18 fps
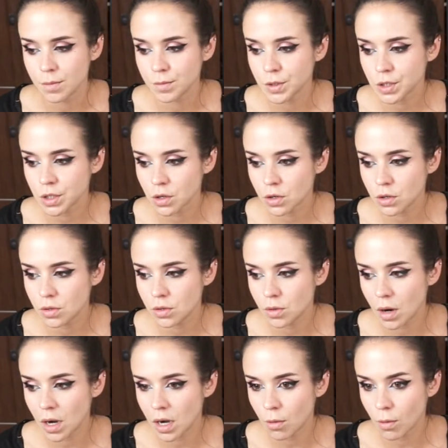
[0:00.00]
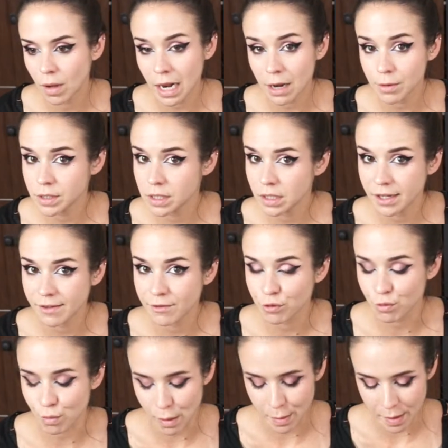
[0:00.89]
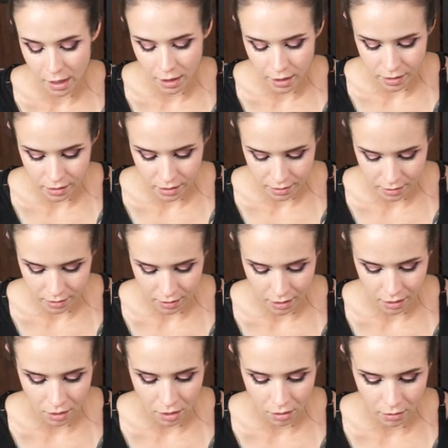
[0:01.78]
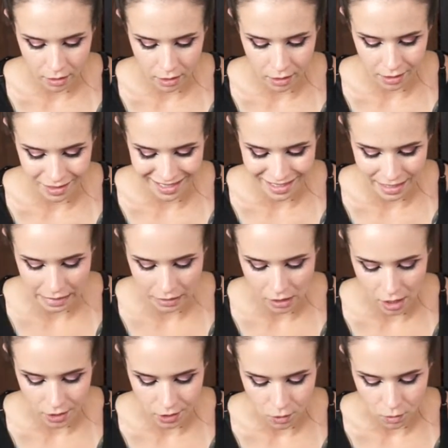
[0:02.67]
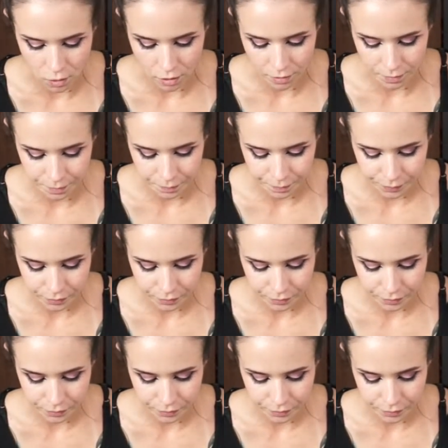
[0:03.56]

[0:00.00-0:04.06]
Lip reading: So while I was still living with my parents and attending law school,